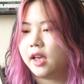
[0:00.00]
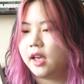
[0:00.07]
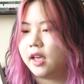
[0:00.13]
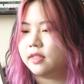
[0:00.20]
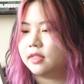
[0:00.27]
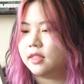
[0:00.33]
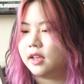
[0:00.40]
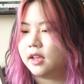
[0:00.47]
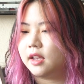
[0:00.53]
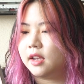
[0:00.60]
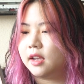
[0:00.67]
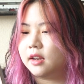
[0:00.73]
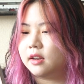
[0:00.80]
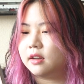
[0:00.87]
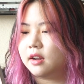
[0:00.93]
And
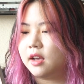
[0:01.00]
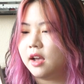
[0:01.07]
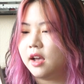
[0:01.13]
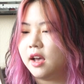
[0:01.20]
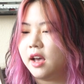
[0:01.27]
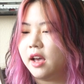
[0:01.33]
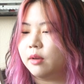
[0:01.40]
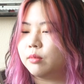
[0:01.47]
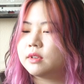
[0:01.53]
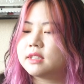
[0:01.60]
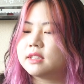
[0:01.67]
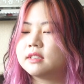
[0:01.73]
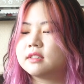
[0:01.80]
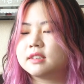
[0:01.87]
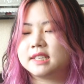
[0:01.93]
then I was
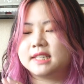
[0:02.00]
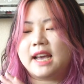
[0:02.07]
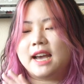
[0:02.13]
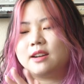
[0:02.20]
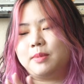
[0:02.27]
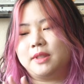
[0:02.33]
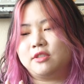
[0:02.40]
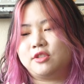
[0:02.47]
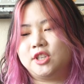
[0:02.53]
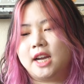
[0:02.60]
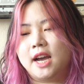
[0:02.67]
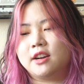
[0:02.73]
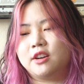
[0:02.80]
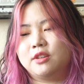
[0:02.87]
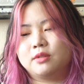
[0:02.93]
a little sad about the
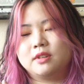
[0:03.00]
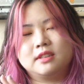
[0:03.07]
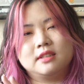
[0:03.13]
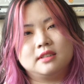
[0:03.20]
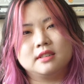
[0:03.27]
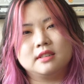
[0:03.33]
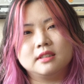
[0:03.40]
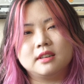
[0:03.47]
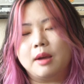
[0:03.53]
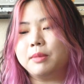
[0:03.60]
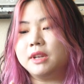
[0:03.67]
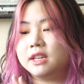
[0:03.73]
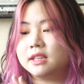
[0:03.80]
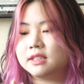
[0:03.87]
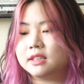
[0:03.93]
shadow because
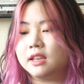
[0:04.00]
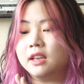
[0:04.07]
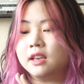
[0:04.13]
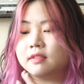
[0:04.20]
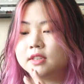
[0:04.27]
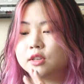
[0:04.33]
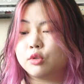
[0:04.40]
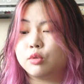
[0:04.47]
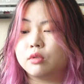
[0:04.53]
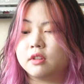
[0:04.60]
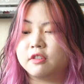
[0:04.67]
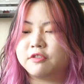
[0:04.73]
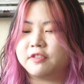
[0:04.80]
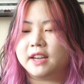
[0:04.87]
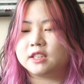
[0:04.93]
it gives a cool
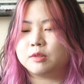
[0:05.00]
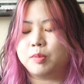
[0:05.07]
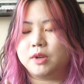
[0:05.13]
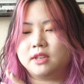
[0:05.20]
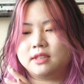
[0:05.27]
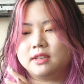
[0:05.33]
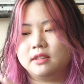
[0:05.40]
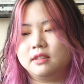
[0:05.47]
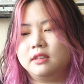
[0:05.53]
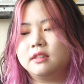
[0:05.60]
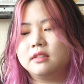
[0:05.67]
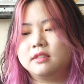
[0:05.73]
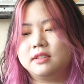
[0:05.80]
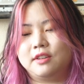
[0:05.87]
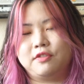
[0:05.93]
effect, but it's a
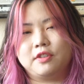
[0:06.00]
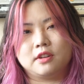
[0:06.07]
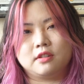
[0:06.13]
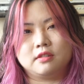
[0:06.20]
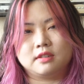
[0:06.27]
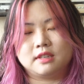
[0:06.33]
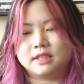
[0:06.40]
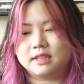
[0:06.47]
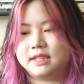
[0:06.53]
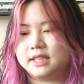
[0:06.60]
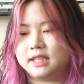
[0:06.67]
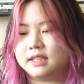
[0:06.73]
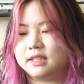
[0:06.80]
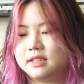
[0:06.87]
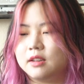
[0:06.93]
little difficult to
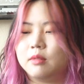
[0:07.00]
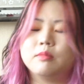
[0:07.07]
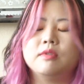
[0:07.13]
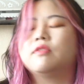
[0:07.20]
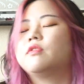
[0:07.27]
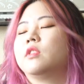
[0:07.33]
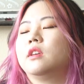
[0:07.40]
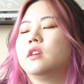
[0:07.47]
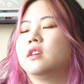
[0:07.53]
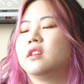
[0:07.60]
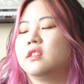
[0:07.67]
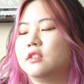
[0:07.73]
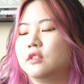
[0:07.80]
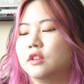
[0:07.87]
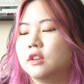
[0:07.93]
see some of
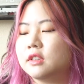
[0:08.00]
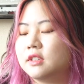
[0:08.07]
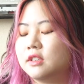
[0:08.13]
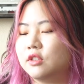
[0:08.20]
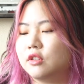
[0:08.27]
the looks,